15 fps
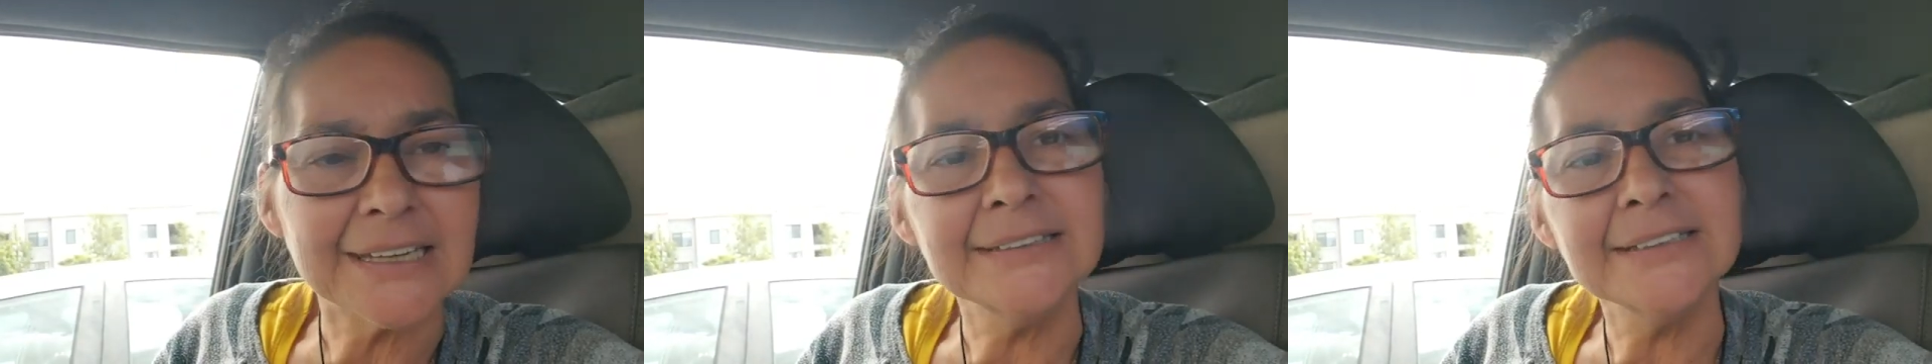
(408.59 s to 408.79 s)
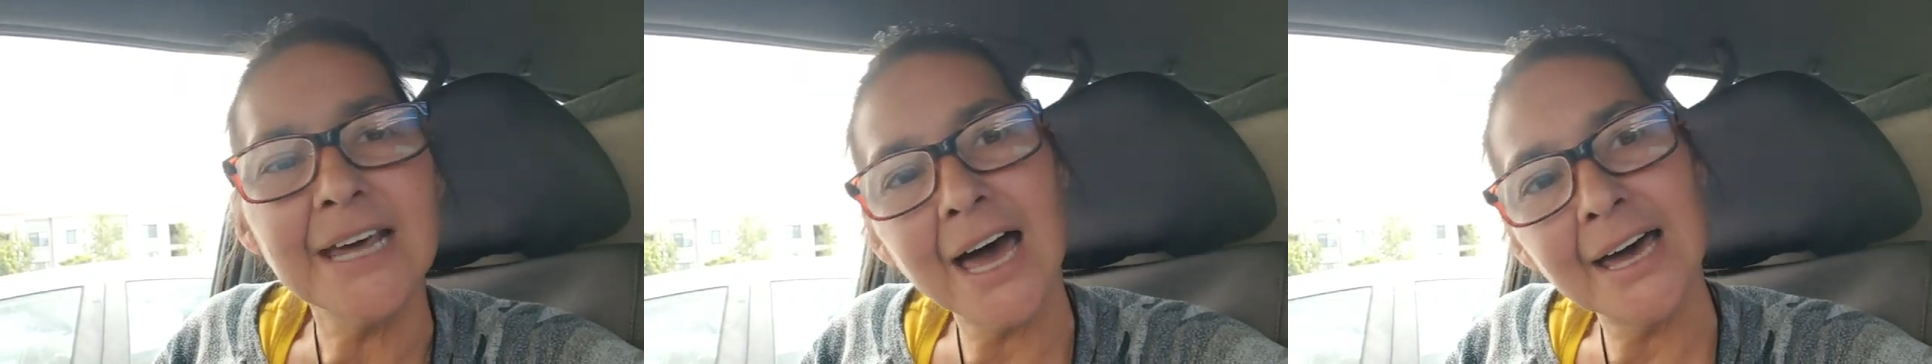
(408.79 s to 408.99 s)

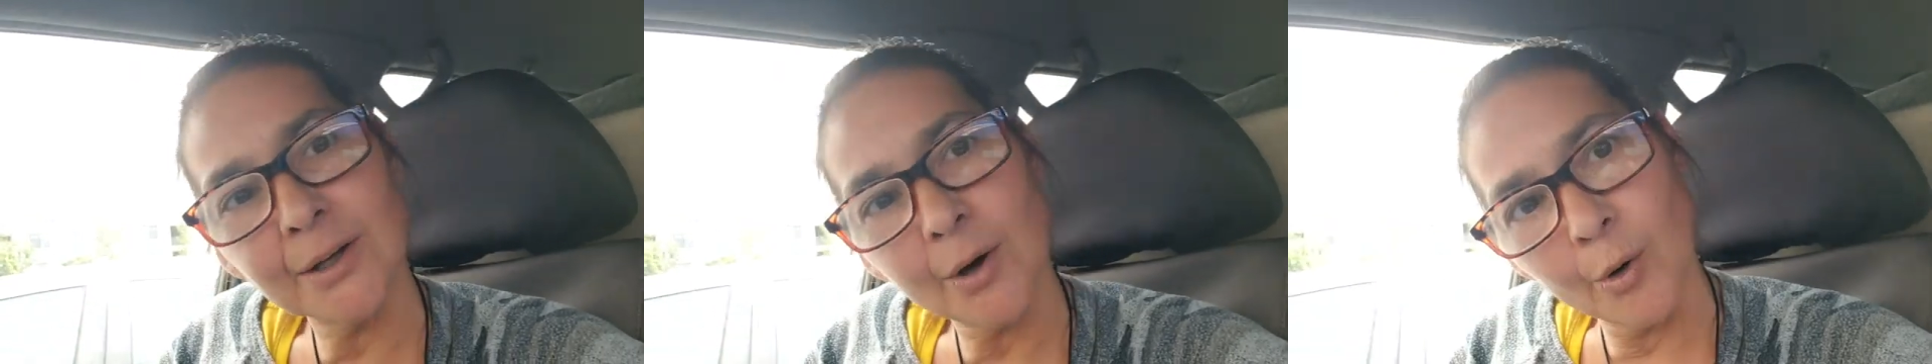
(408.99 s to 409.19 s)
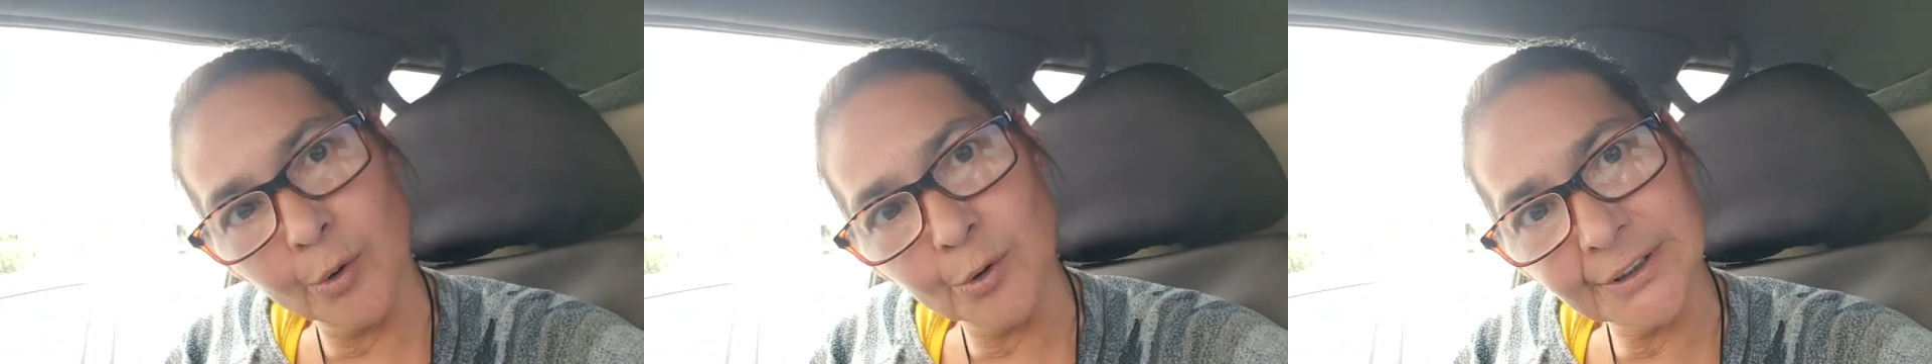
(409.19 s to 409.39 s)
Not
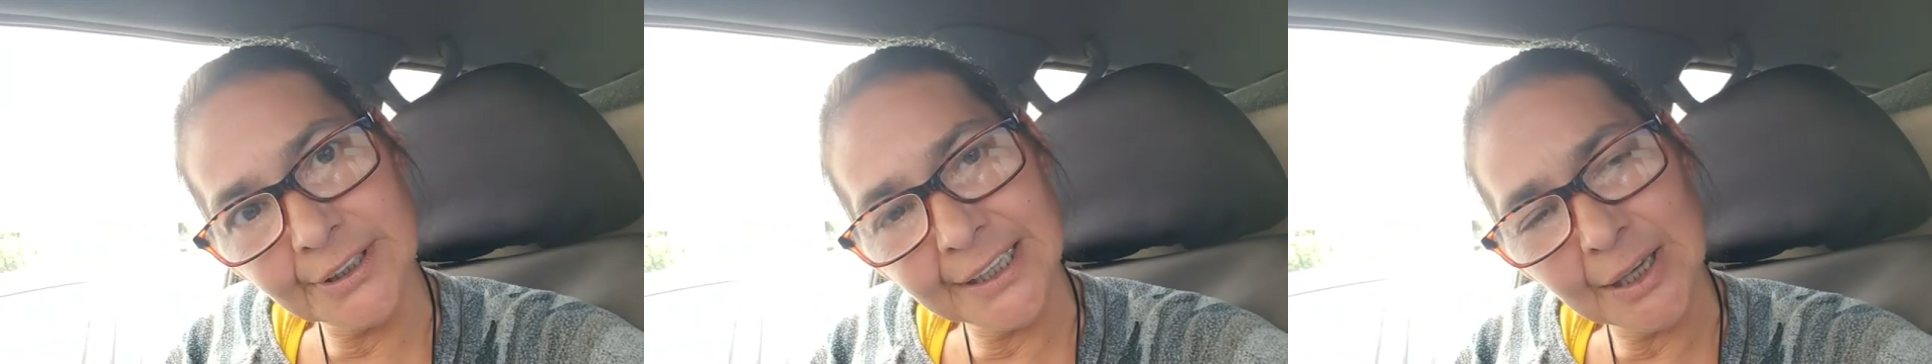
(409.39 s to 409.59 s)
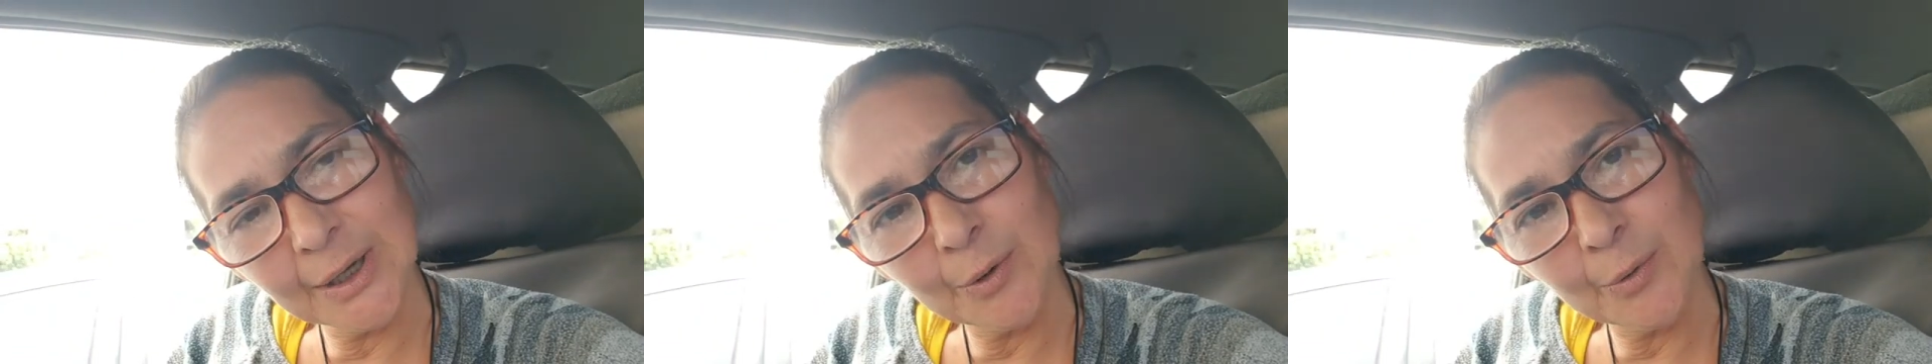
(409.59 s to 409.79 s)

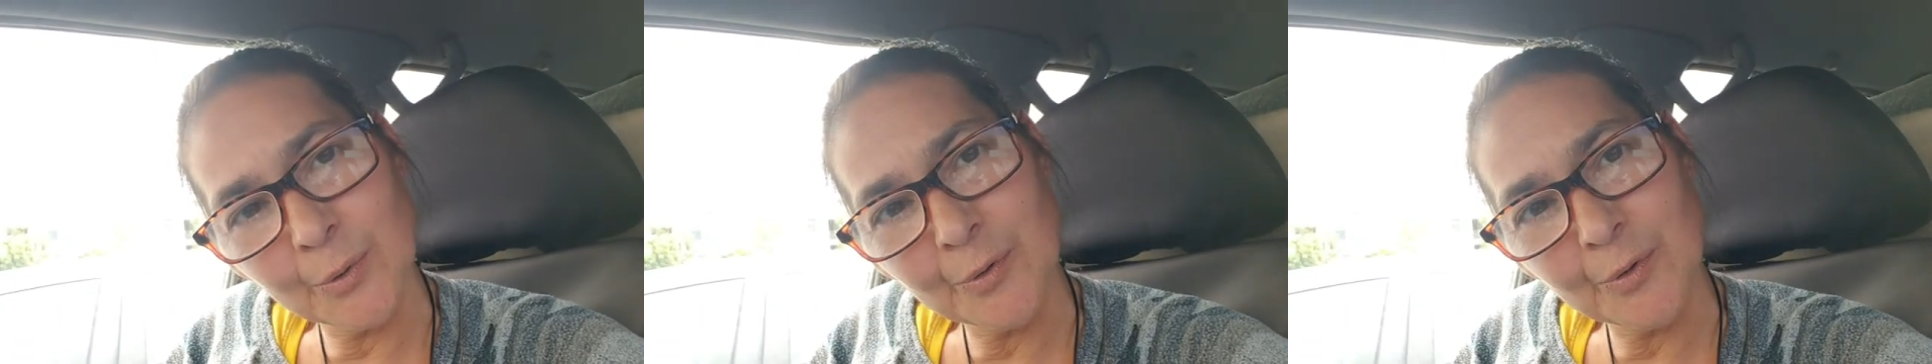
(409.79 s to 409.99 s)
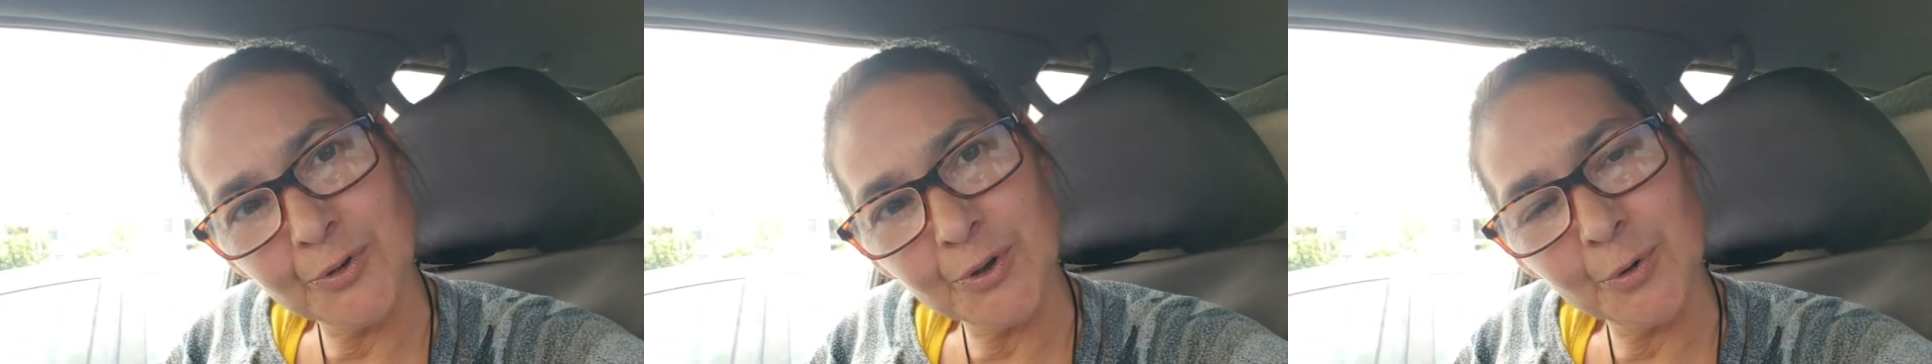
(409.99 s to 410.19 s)
only
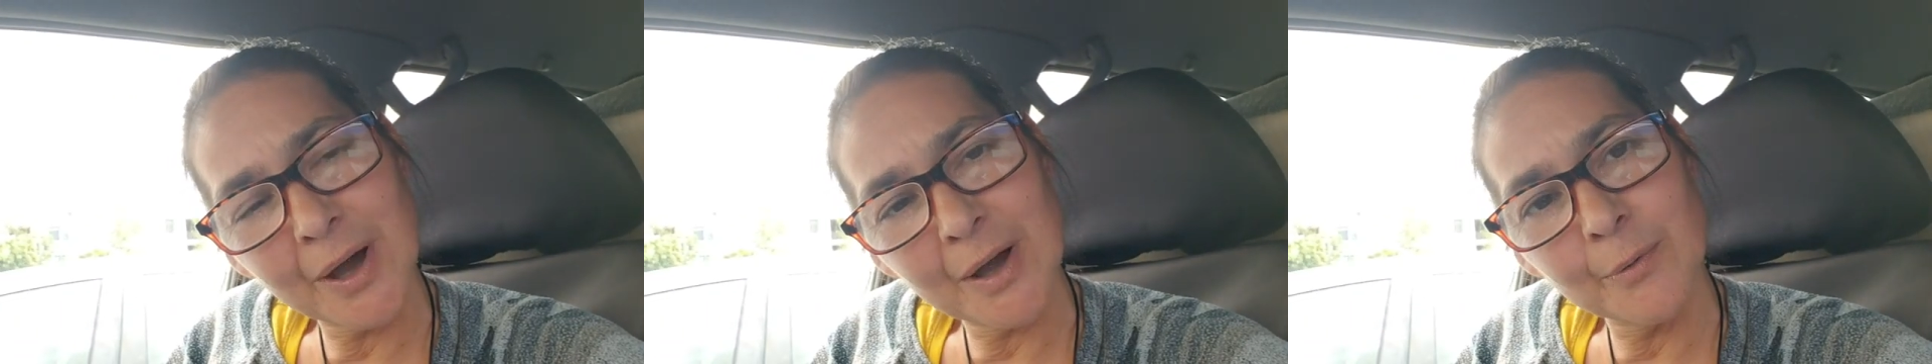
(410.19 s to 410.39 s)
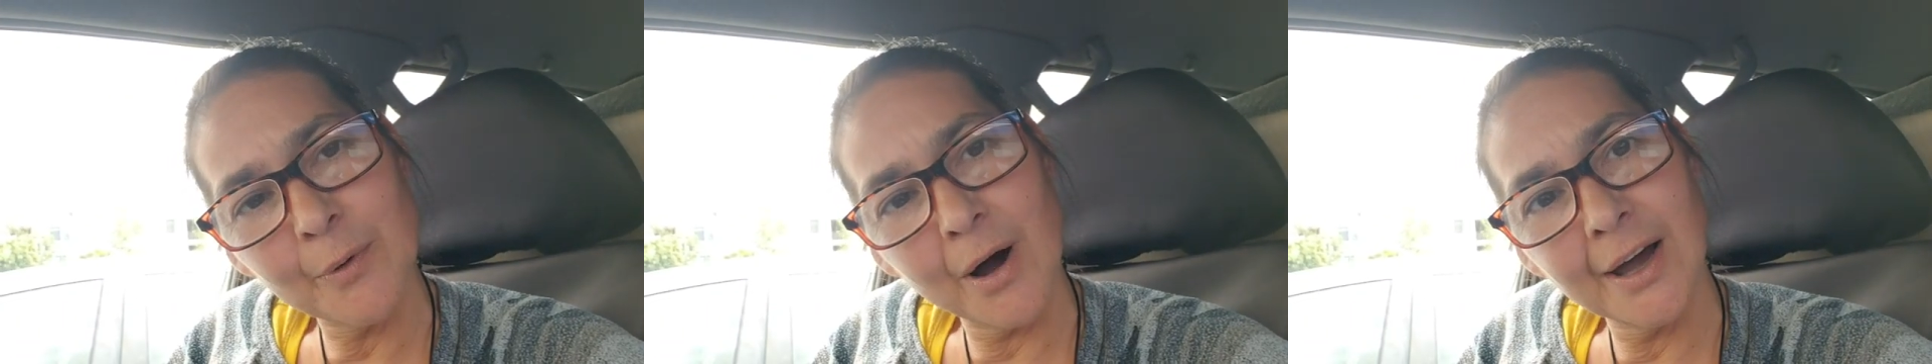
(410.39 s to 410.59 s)
do
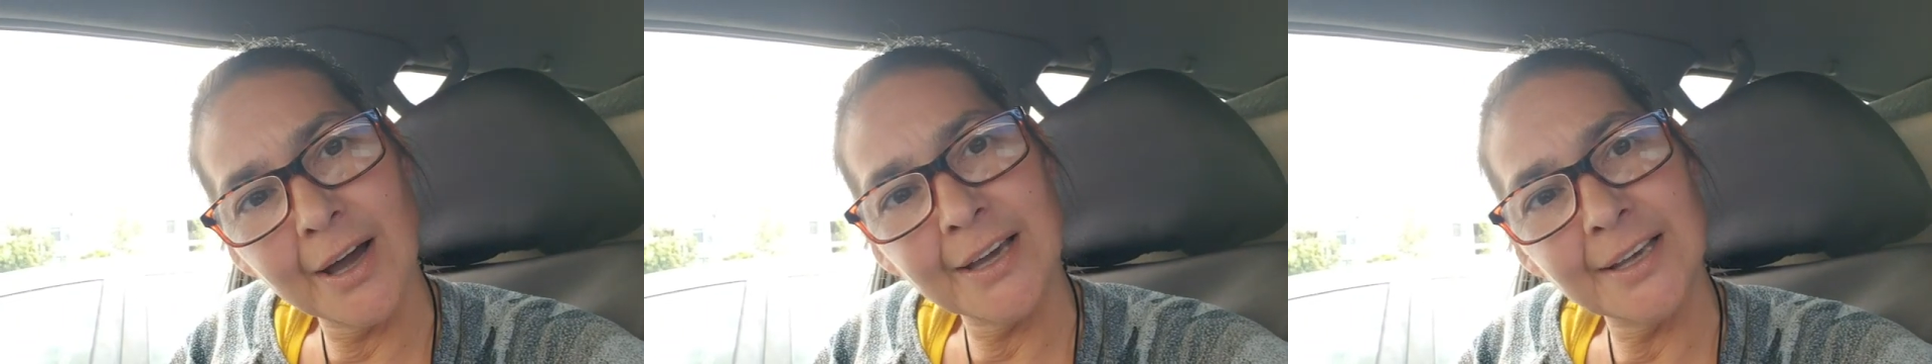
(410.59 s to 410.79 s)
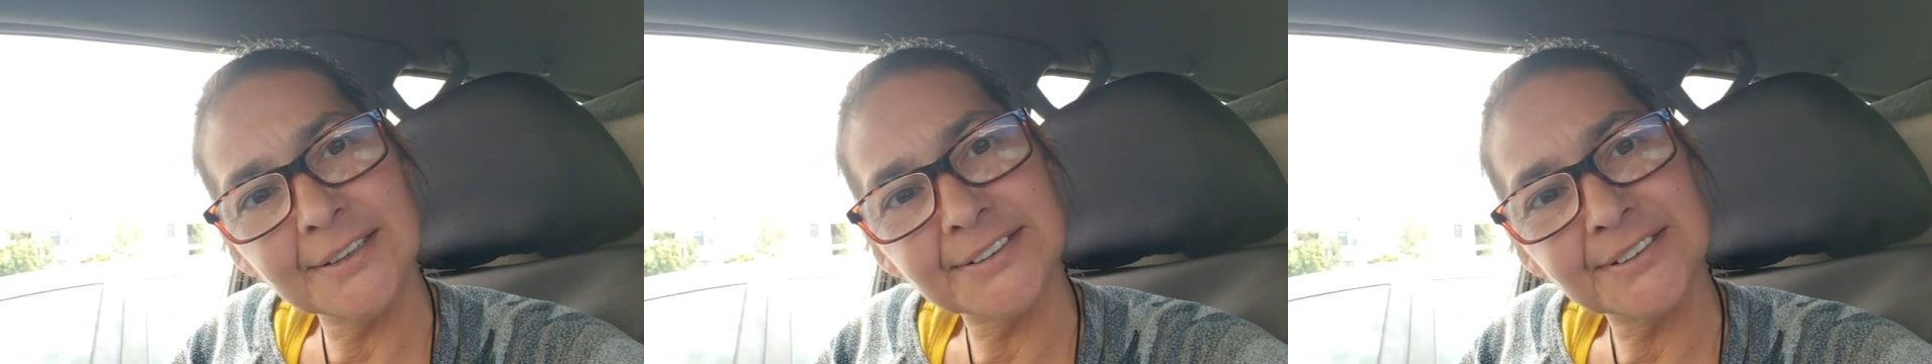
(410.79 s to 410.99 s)
I
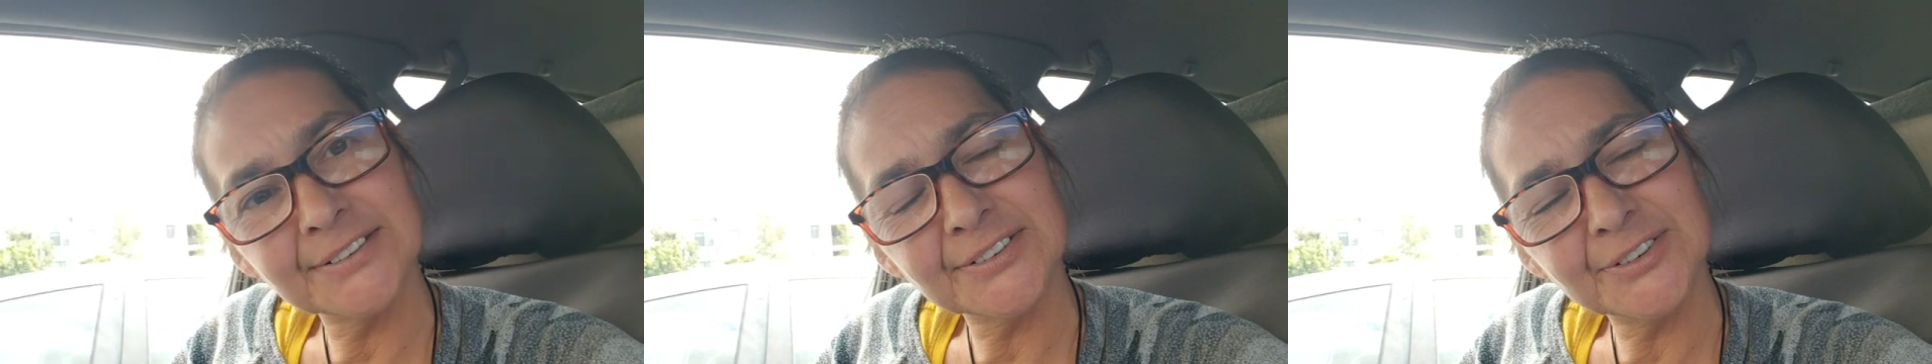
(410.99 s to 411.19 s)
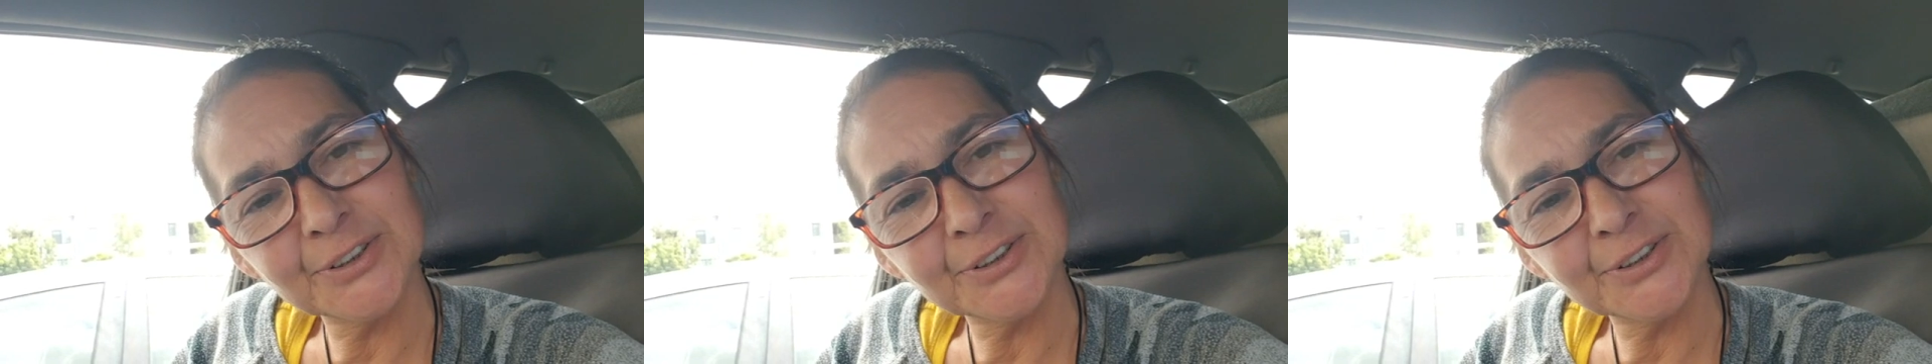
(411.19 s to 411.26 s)
want